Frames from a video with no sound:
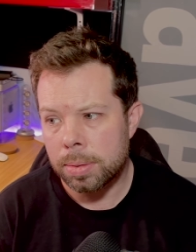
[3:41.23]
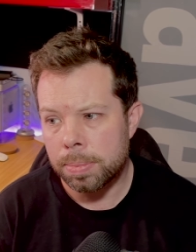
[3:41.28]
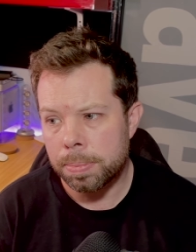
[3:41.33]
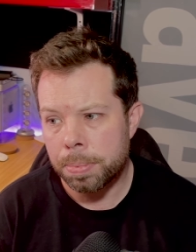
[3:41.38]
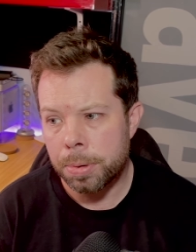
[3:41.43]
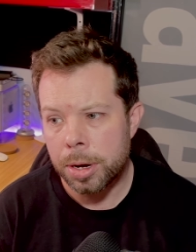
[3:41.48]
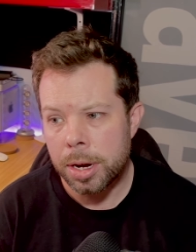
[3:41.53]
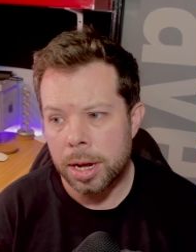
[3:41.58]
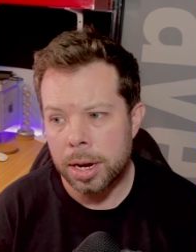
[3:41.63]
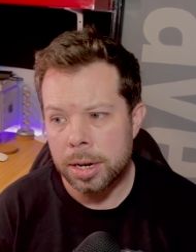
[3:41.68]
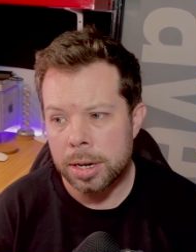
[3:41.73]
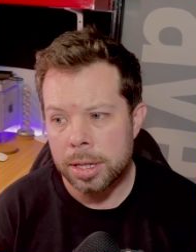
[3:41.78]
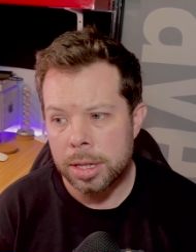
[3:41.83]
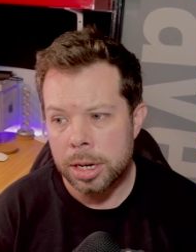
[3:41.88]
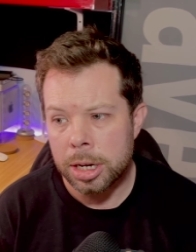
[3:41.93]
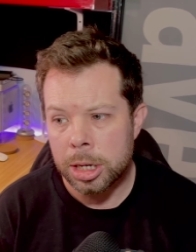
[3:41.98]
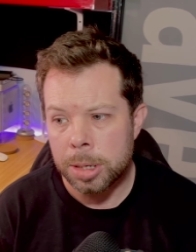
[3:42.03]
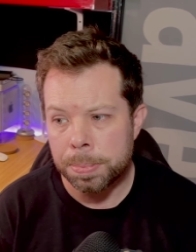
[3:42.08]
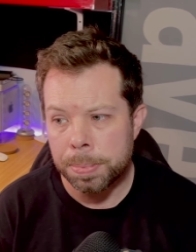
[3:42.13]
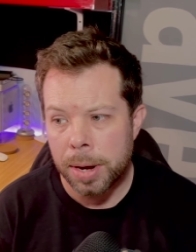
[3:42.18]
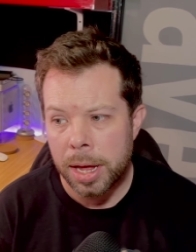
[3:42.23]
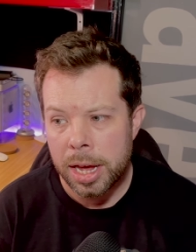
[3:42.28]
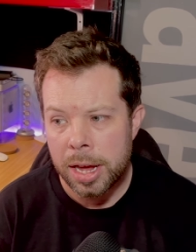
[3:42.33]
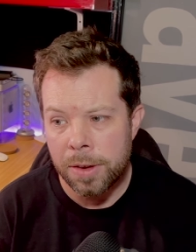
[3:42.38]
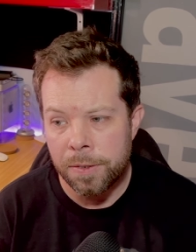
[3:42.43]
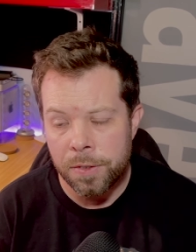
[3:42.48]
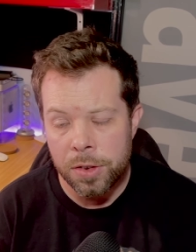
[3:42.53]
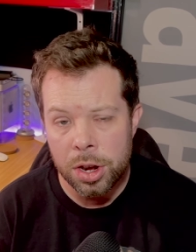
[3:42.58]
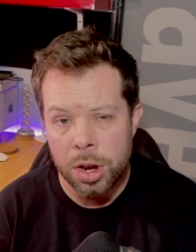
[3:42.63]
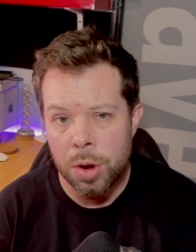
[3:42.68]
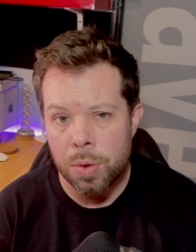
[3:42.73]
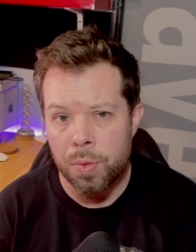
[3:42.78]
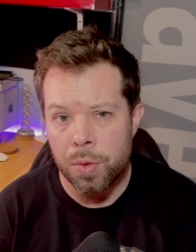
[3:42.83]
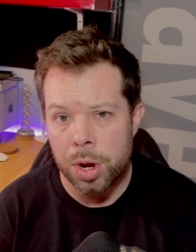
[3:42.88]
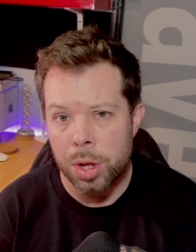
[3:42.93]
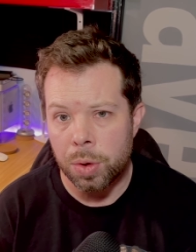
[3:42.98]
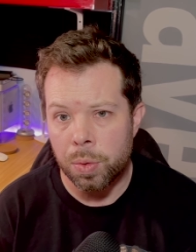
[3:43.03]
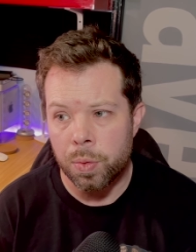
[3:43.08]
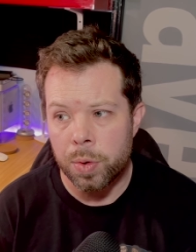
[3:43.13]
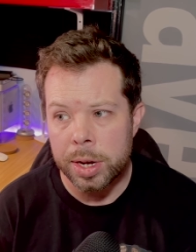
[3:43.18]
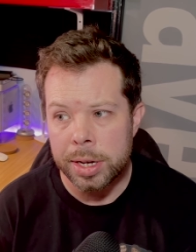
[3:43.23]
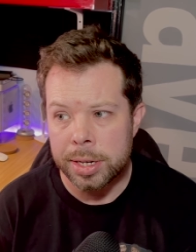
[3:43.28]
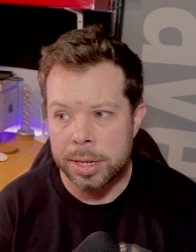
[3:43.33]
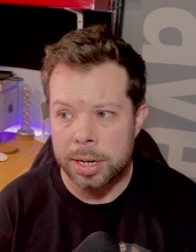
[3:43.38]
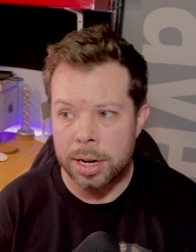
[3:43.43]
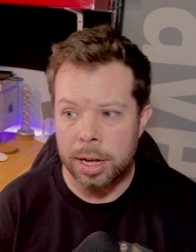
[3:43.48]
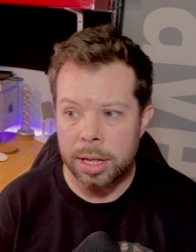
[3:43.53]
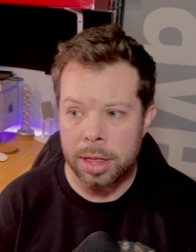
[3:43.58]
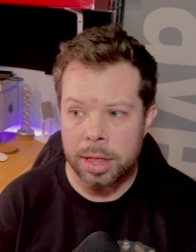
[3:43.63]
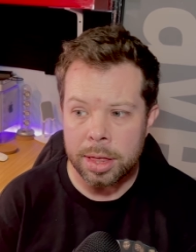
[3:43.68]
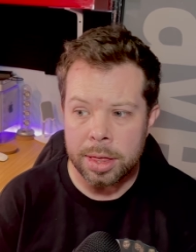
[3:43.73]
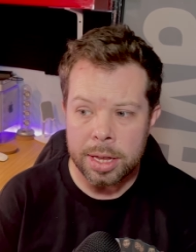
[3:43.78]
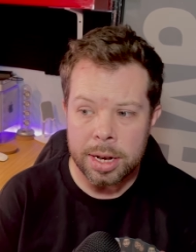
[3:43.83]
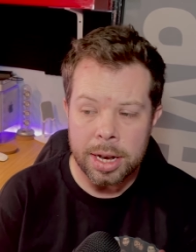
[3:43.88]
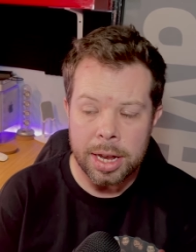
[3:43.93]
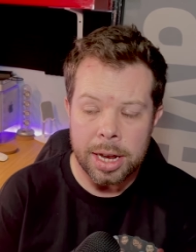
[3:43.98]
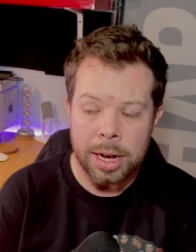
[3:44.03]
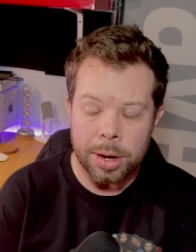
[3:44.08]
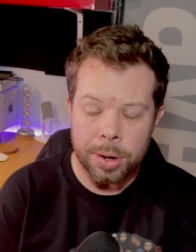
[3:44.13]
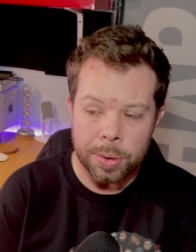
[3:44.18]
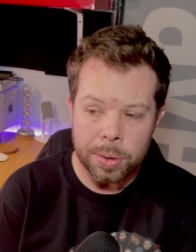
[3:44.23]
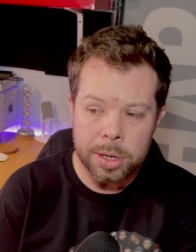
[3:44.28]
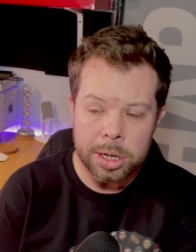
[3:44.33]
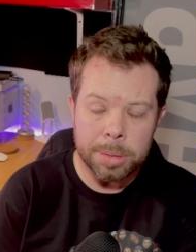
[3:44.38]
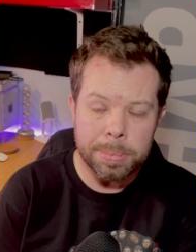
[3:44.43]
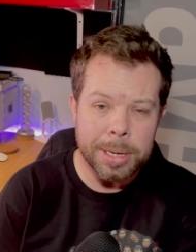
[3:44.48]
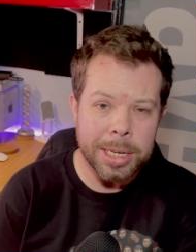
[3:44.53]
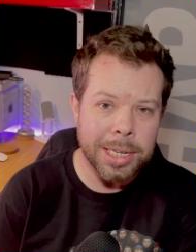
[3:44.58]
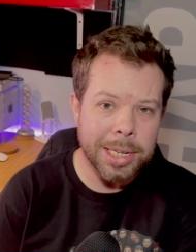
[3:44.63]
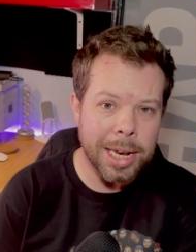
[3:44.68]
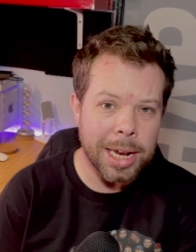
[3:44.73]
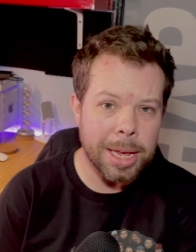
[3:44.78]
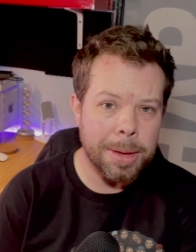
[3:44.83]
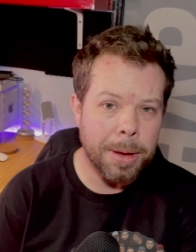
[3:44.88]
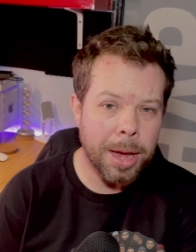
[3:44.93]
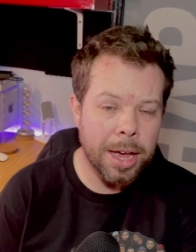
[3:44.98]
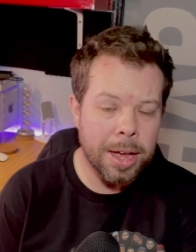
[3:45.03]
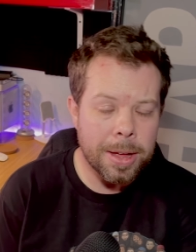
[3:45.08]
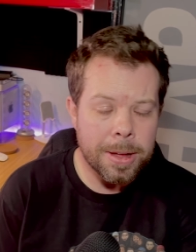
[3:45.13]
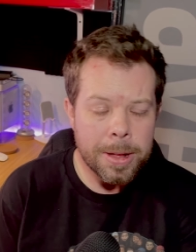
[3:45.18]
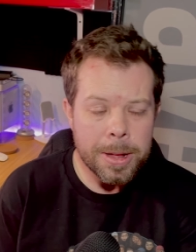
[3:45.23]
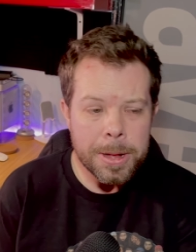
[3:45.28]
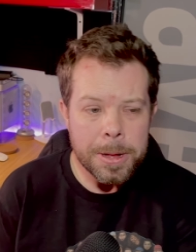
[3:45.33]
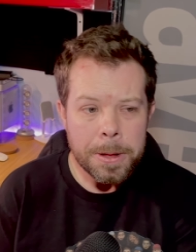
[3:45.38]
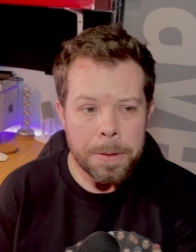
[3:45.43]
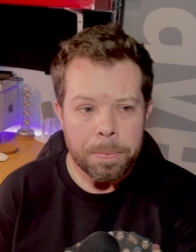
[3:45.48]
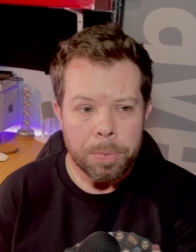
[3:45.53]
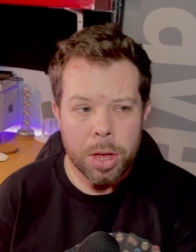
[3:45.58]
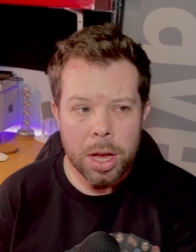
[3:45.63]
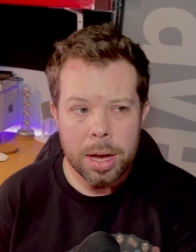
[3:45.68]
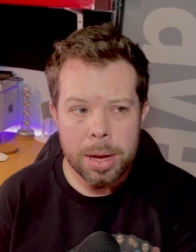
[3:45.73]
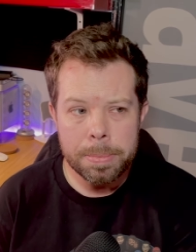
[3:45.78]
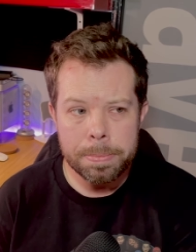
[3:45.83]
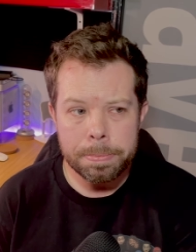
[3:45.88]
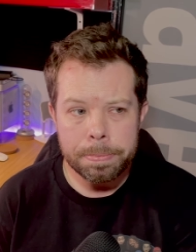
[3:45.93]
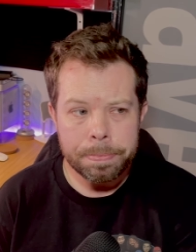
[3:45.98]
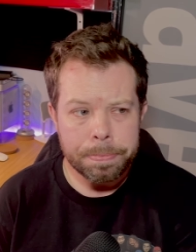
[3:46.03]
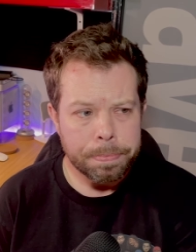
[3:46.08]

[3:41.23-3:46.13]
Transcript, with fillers: put it under the display for no real reason other than it looks a bit sleeker. Um,